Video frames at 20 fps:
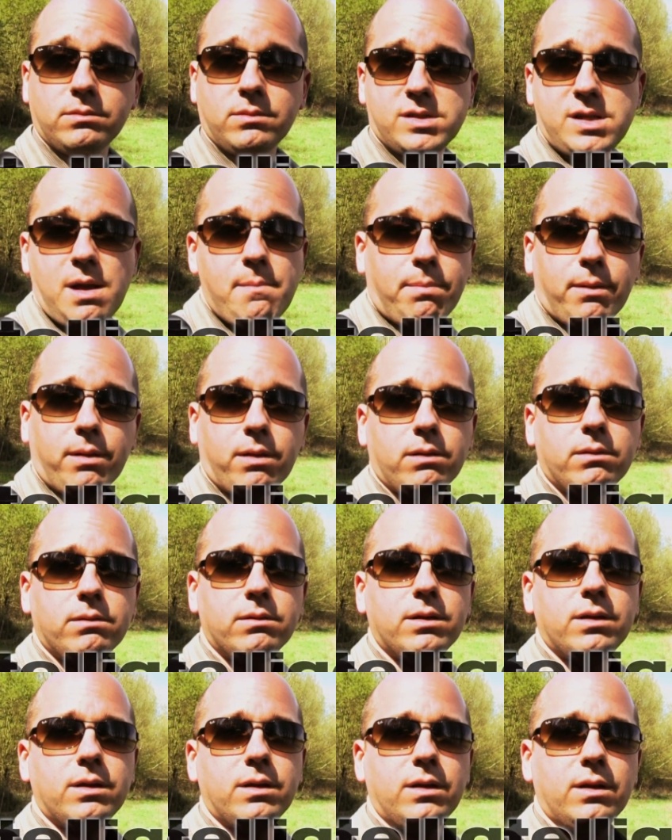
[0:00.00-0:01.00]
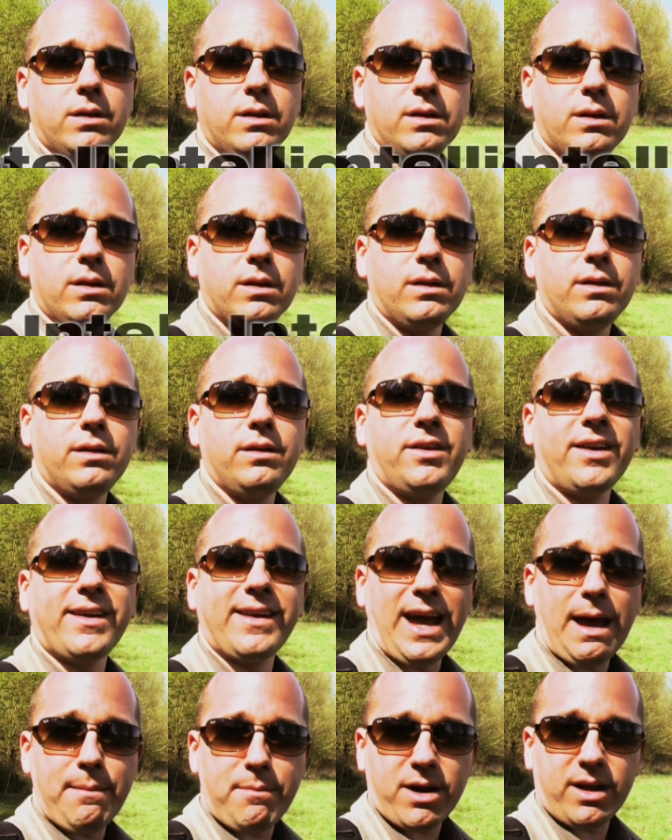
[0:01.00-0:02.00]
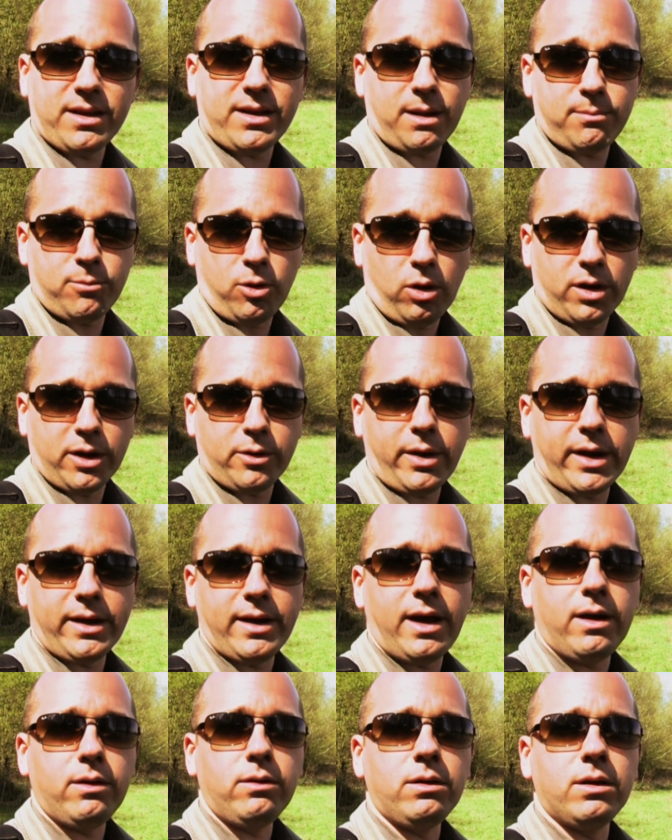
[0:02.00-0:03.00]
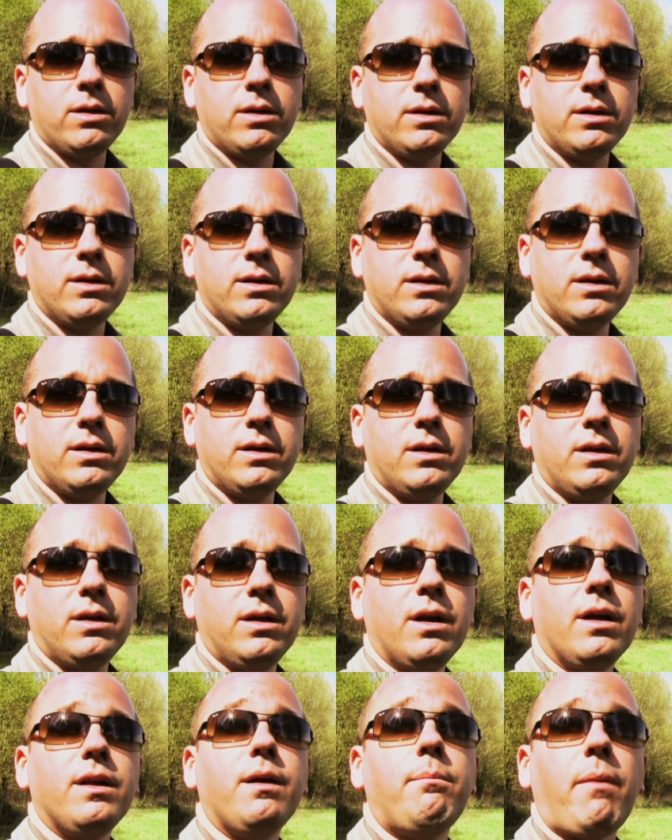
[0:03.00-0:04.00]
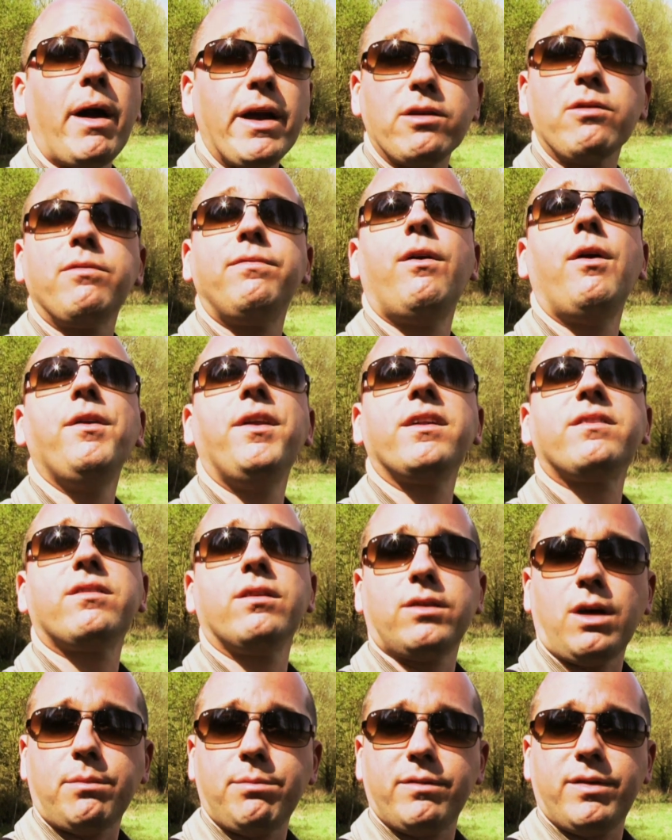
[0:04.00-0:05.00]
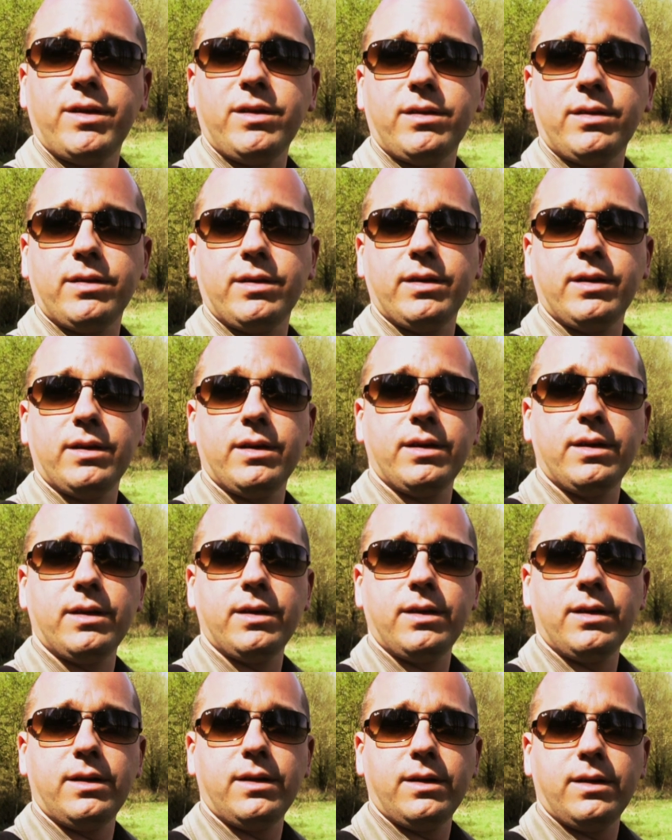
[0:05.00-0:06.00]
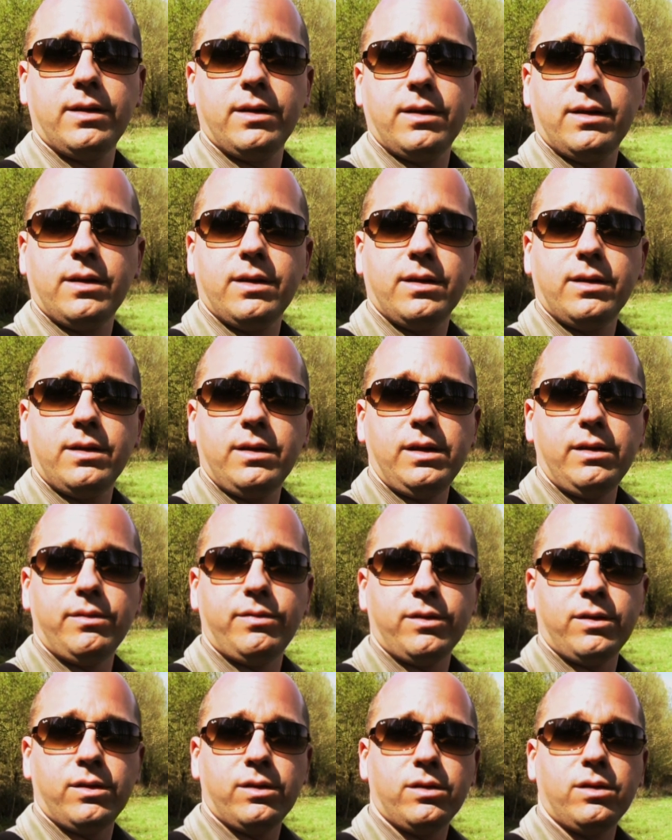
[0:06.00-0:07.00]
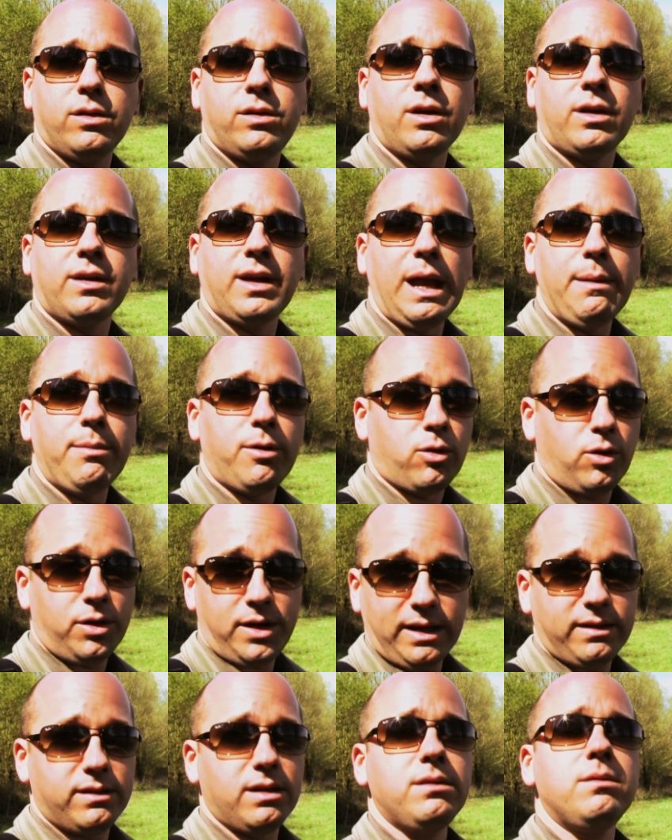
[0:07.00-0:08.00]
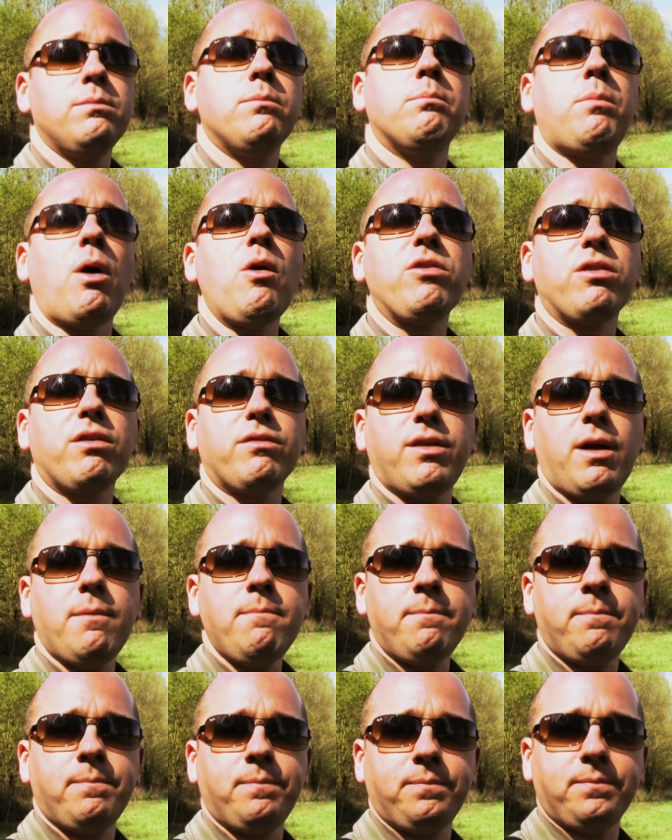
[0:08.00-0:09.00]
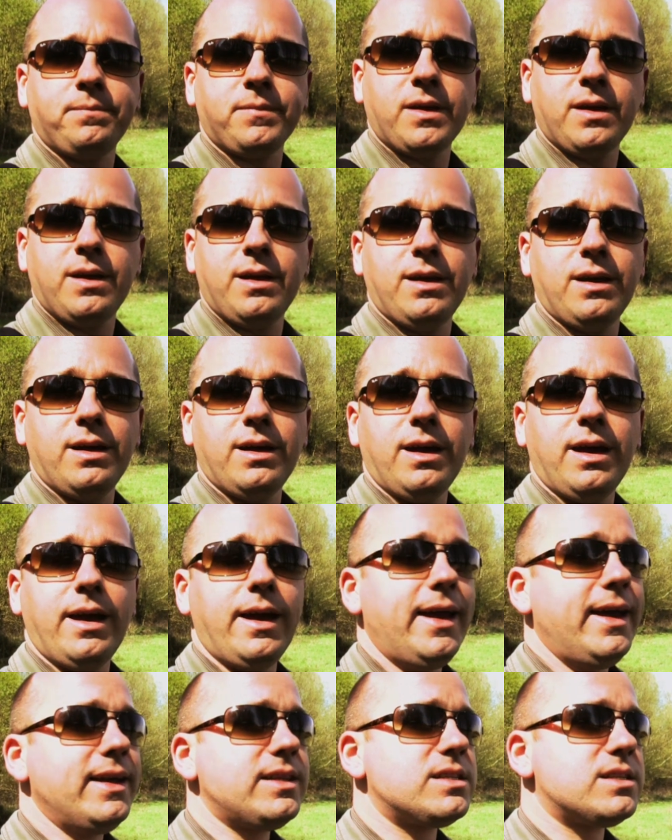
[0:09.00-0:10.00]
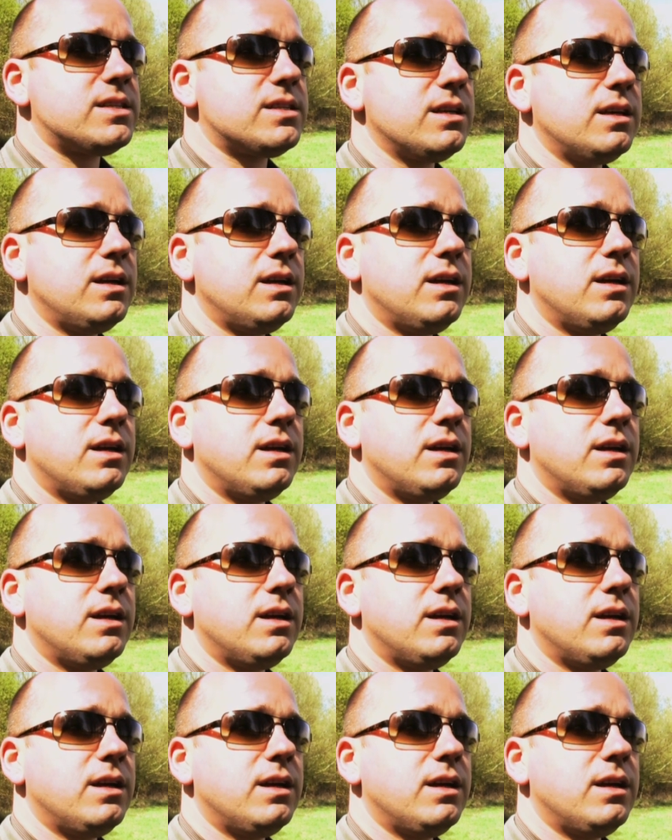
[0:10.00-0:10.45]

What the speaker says: Simple. The camera that I'm holding right now, the microphone that's on top of it, even the cable connecting both of them, it's